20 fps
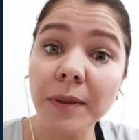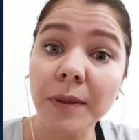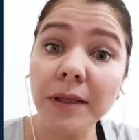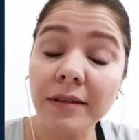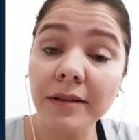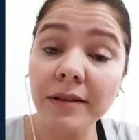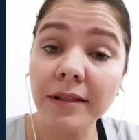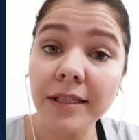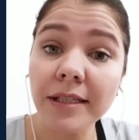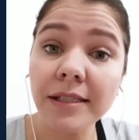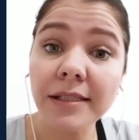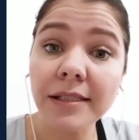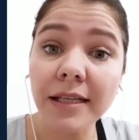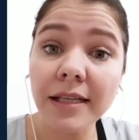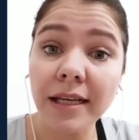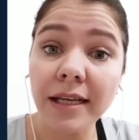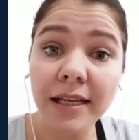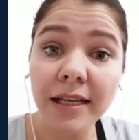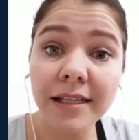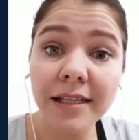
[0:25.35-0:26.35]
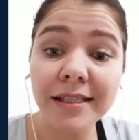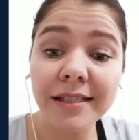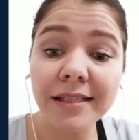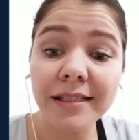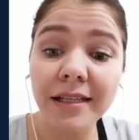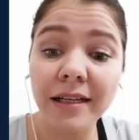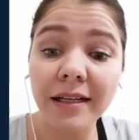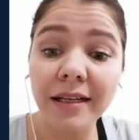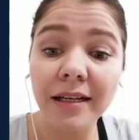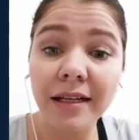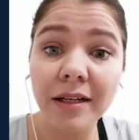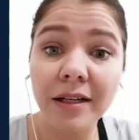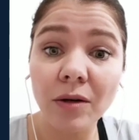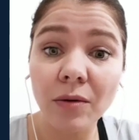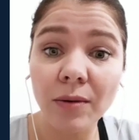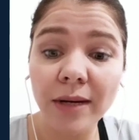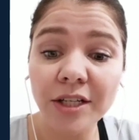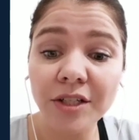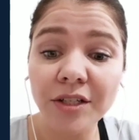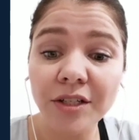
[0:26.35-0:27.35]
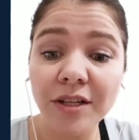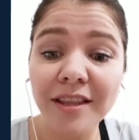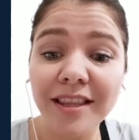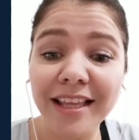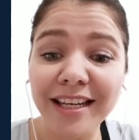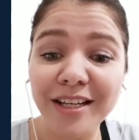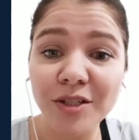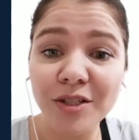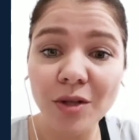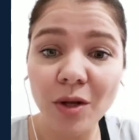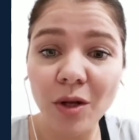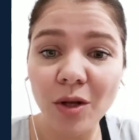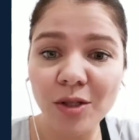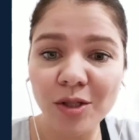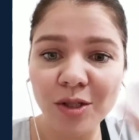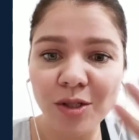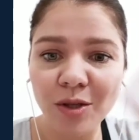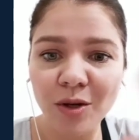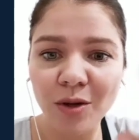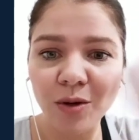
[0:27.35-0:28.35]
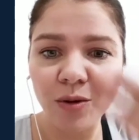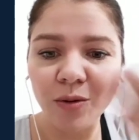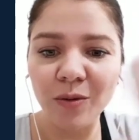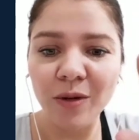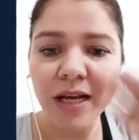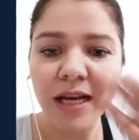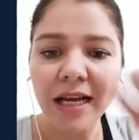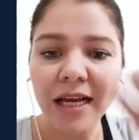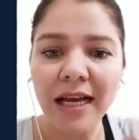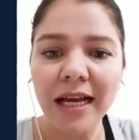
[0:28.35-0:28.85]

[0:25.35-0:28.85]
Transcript: but this is a question that is also